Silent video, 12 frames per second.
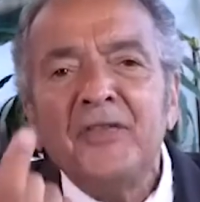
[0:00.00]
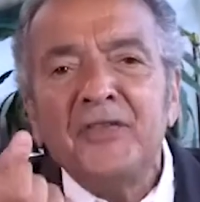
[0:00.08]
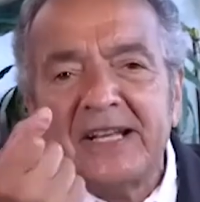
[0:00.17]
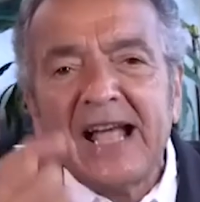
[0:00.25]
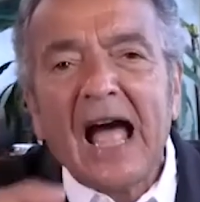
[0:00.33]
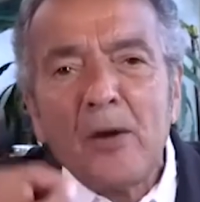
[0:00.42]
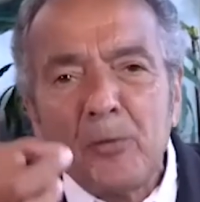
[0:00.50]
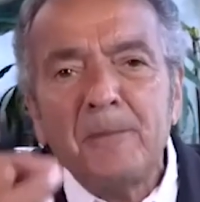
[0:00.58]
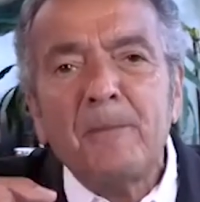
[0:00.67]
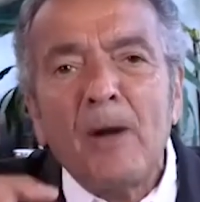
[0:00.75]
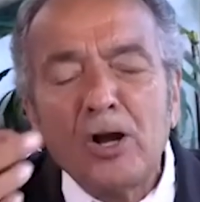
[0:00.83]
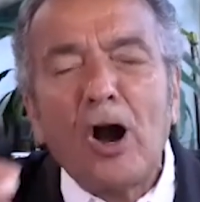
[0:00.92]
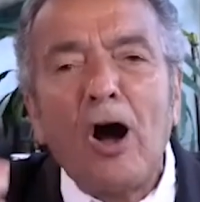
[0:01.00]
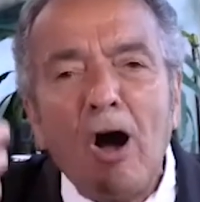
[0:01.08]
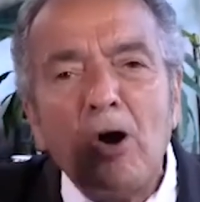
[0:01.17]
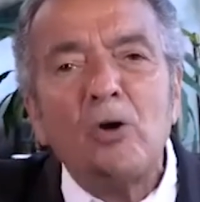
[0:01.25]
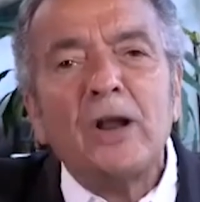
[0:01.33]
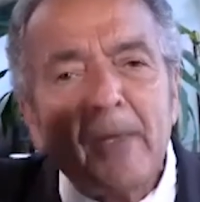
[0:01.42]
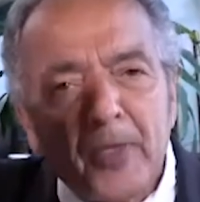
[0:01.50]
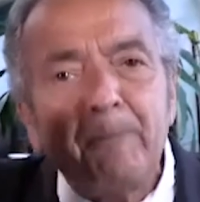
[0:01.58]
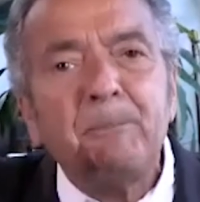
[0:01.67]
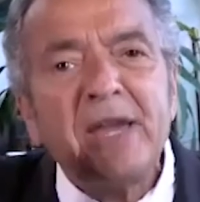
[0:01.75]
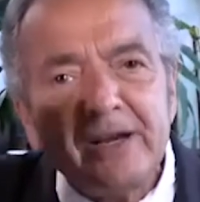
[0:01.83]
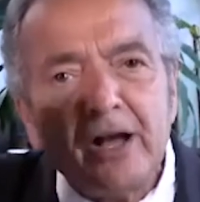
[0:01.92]
the guy with cojones, the
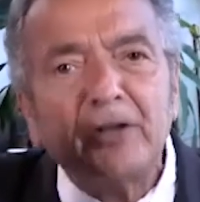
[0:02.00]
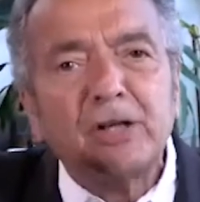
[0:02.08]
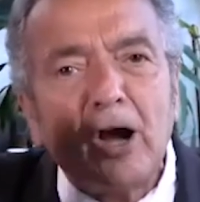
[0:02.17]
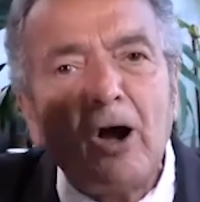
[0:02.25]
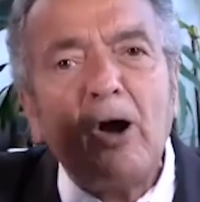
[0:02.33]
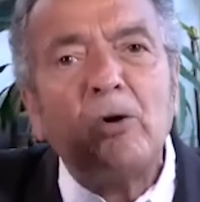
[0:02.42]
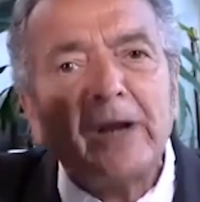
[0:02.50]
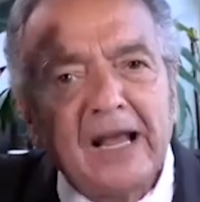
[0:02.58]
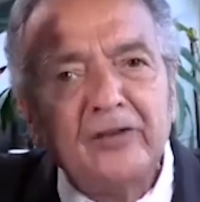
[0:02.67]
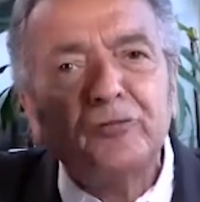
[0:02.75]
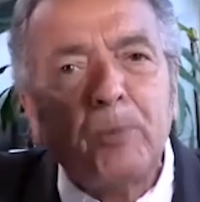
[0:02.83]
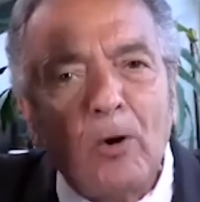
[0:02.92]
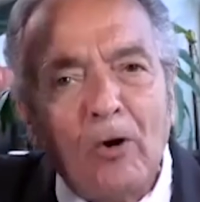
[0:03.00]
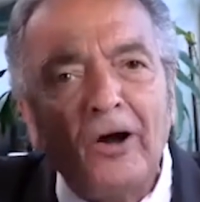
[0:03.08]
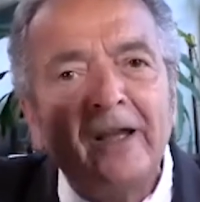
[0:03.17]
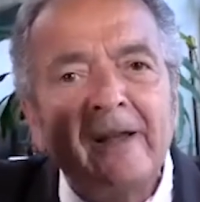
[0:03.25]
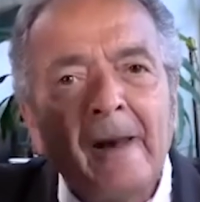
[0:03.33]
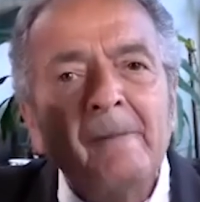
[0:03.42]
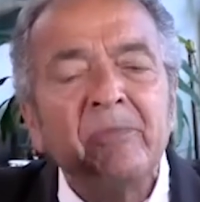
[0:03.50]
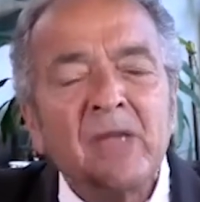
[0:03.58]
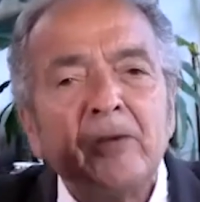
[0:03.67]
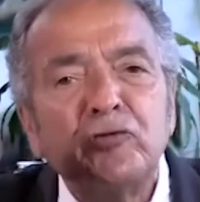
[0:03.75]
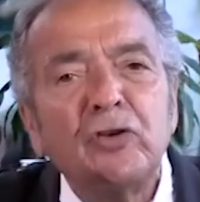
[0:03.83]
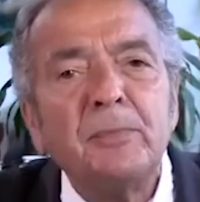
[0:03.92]
peanut cojones boy,
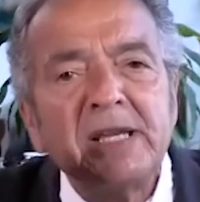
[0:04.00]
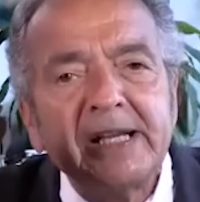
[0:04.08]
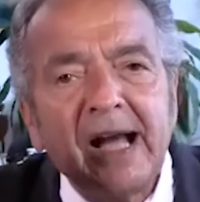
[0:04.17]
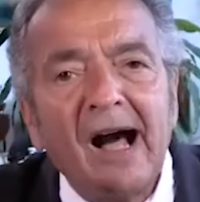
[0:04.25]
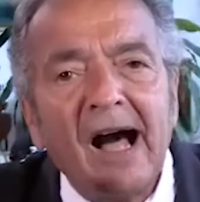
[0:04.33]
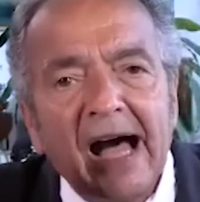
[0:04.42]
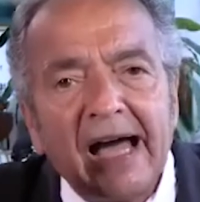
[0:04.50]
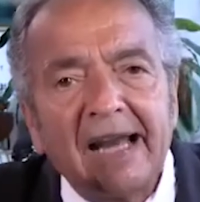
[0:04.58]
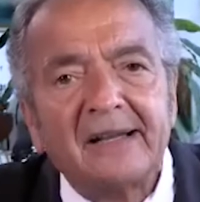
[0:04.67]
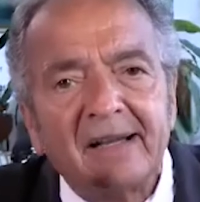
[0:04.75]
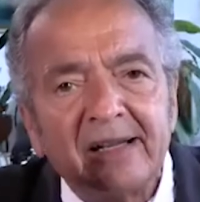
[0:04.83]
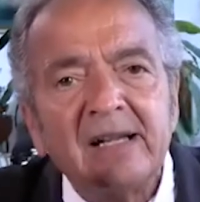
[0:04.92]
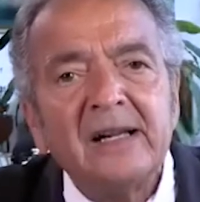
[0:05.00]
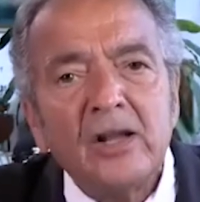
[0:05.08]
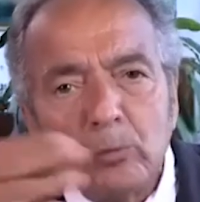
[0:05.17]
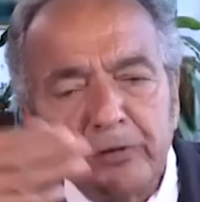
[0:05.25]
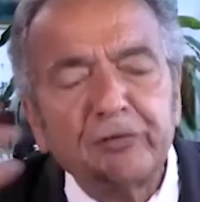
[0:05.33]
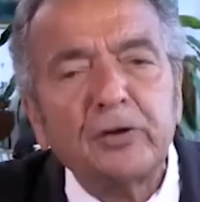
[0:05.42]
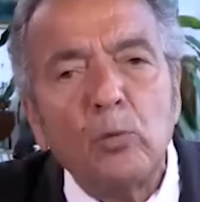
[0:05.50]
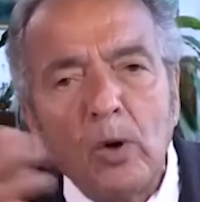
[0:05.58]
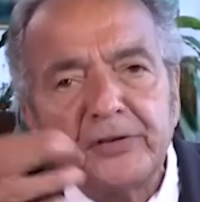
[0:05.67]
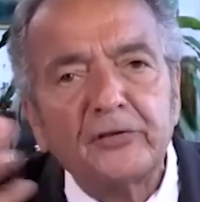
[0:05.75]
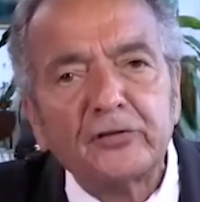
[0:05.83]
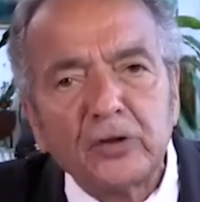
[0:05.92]
Jimmy Carter was the
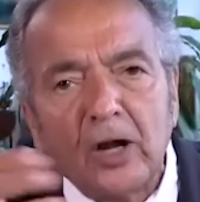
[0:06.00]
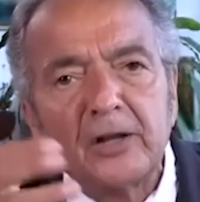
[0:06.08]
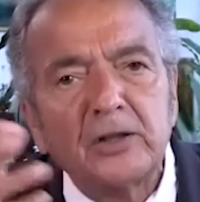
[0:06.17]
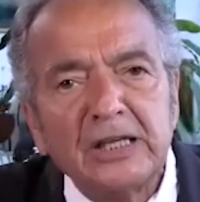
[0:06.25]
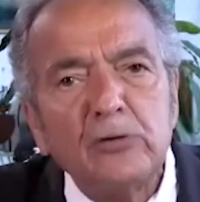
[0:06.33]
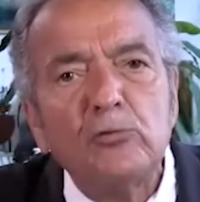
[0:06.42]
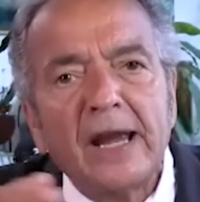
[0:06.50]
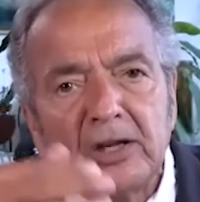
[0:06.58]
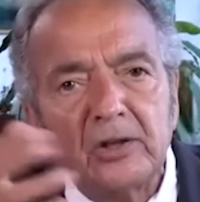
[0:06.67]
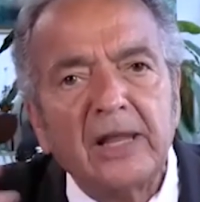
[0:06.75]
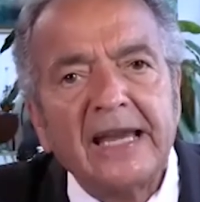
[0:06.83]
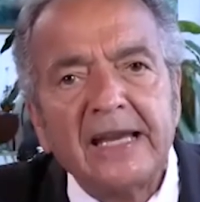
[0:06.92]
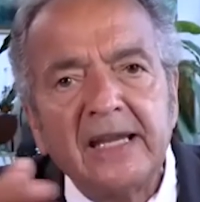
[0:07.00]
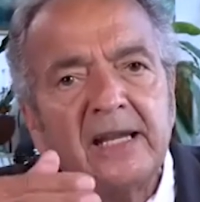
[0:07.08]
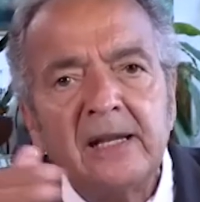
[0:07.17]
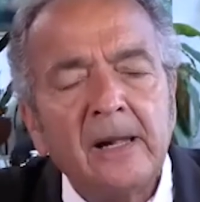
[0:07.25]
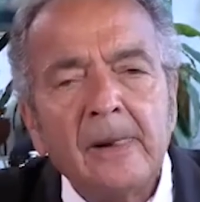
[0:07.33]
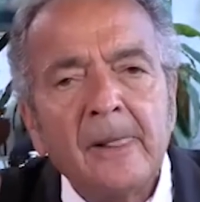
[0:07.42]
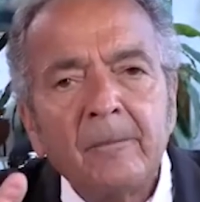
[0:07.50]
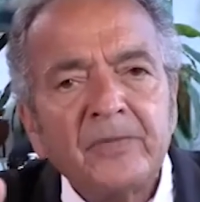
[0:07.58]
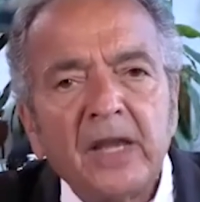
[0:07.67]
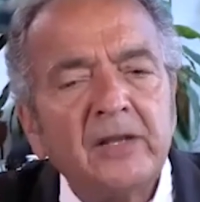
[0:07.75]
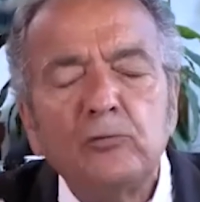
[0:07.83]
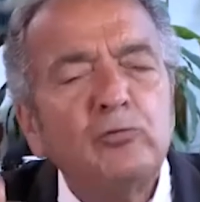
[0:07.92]
one that started deregulated
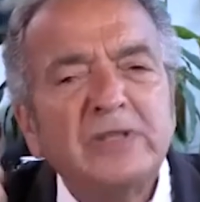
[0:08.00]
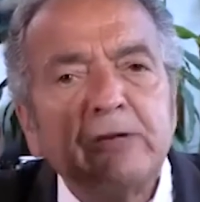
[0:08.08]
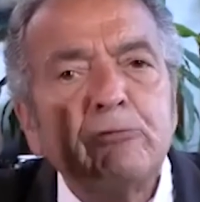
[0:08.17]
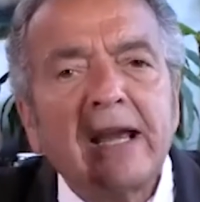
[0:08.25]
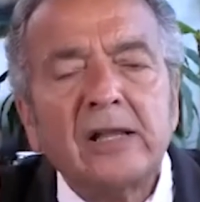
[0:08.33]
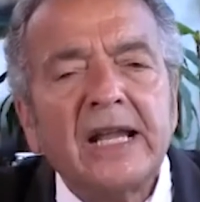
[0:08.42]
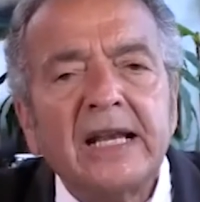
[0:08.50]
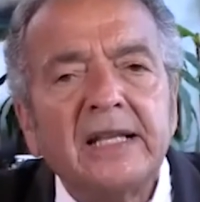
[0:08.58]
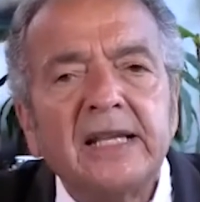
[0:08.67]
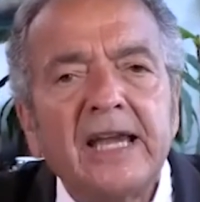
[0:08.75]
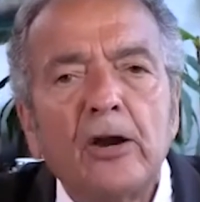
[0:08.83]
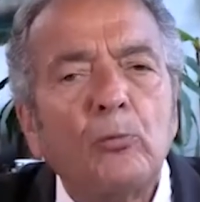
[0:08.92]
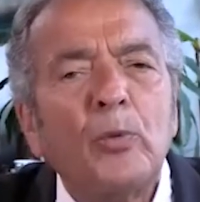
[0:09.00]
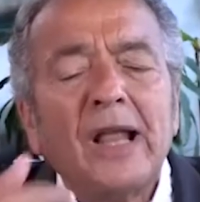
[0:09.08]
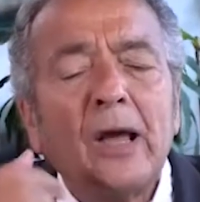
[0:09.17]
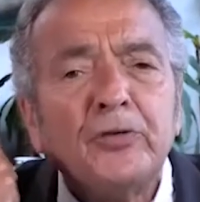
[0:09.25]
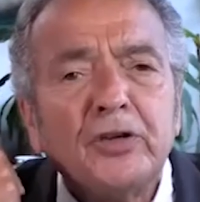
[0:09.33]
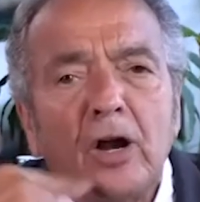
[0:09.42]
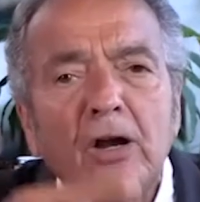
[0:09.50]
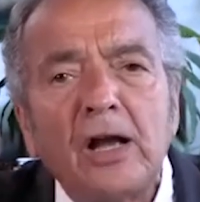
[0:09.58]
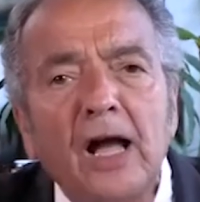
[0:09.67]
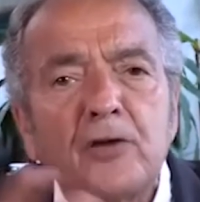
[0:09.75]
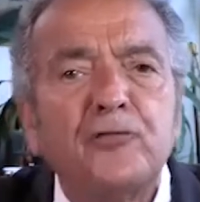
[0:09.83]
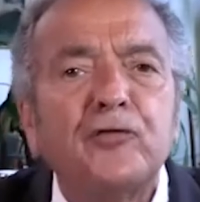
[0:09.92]
the air. When I was a young
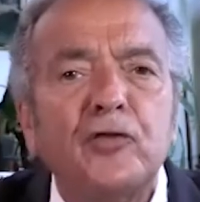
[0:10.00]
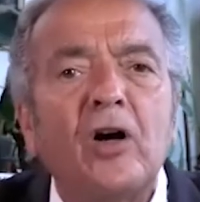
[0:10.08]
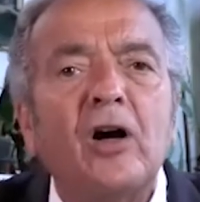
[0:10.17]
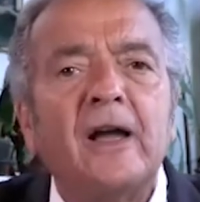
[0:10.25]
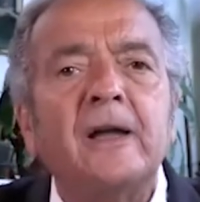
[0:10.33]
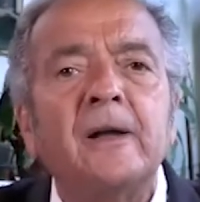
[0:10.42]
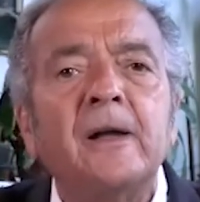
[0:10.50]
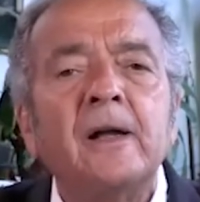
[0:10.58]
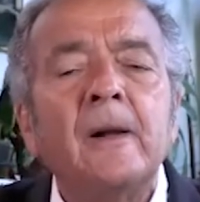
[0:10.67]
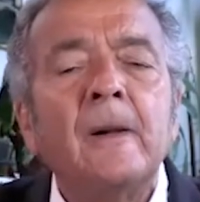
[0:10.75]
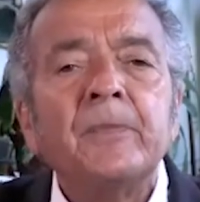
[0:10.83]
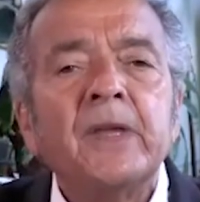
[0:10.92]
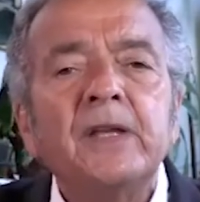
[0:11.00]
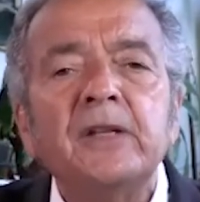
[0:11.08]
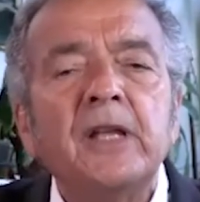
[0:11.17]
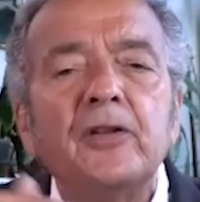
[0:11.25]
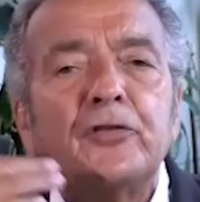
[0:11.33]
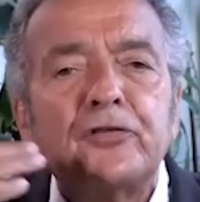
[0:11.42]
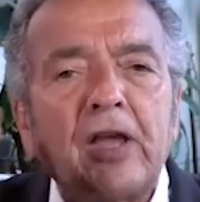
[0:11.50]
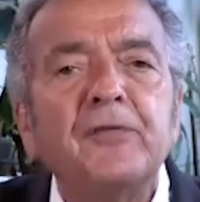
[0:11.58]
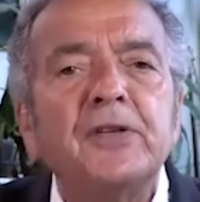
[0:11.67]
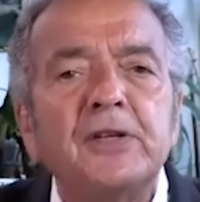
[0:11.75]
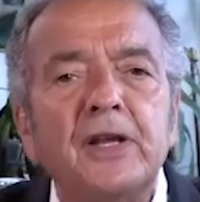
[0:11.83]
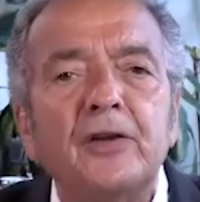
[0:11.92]
guy flying in the
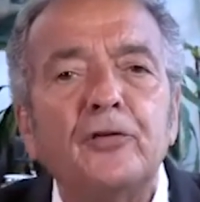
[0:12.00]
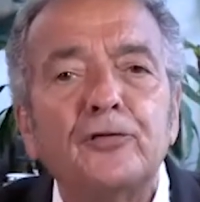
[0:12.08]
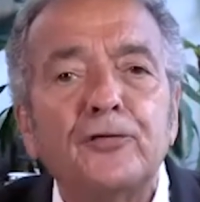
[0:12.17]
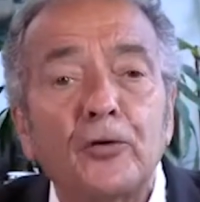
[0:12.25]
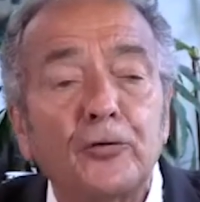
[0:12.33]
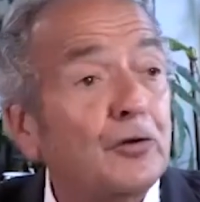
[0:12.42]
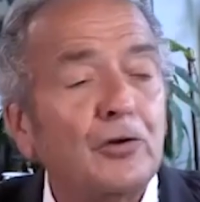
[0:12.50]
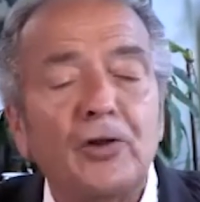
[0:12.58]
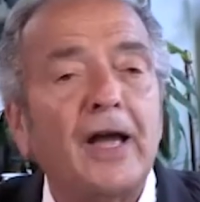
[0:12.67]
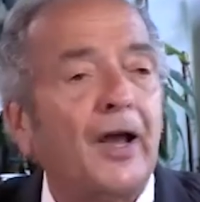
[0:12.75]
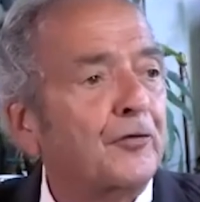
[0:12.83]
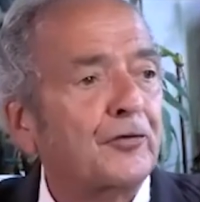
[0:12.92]
70s, first class,